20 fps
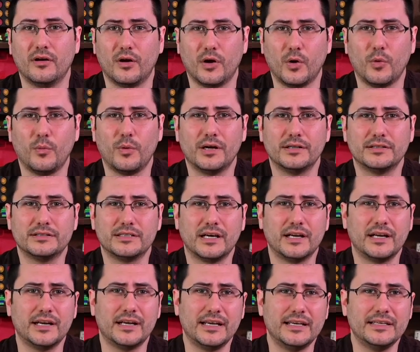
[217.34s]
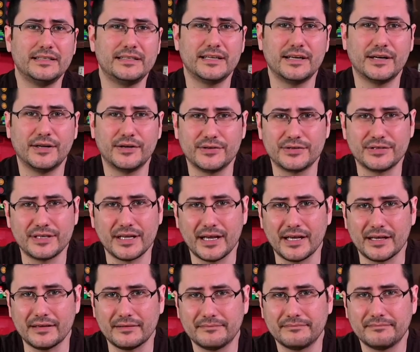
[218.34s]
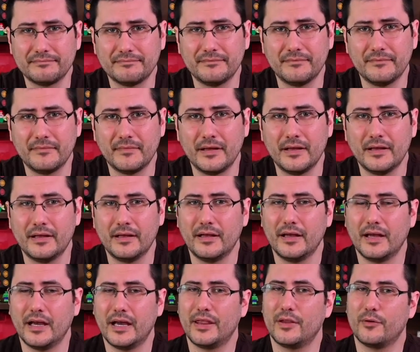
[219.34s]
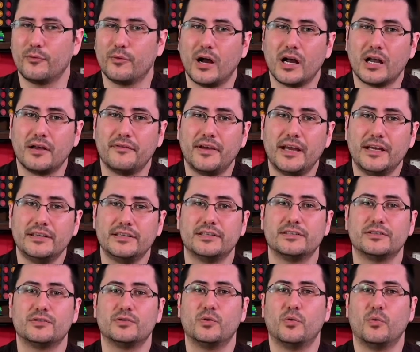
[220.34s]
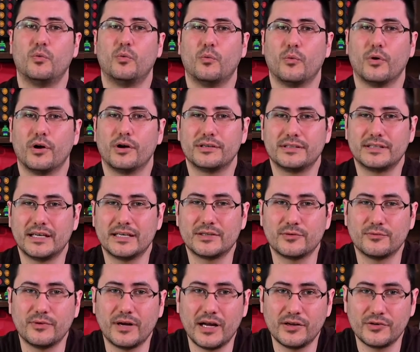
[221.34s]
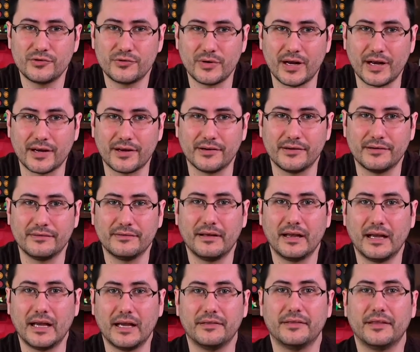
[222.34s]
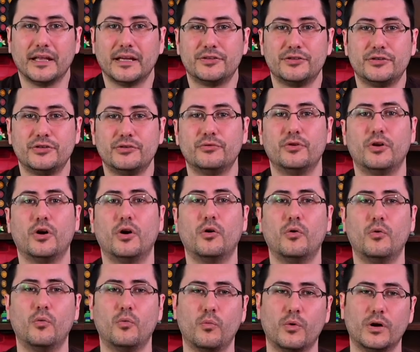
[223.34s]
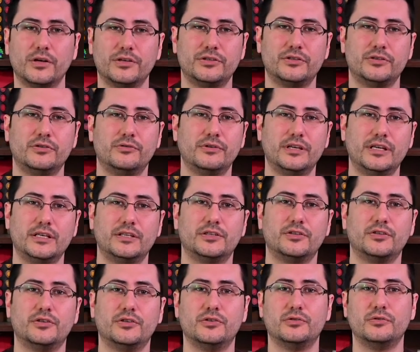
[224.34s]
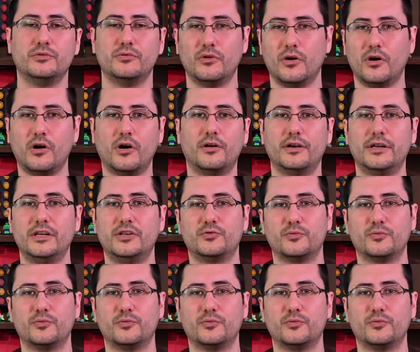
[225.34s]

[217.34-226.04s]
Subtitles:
are well done and easy to understand. And the Rock of Ages works as a round tracker and lets you know what you need to do on each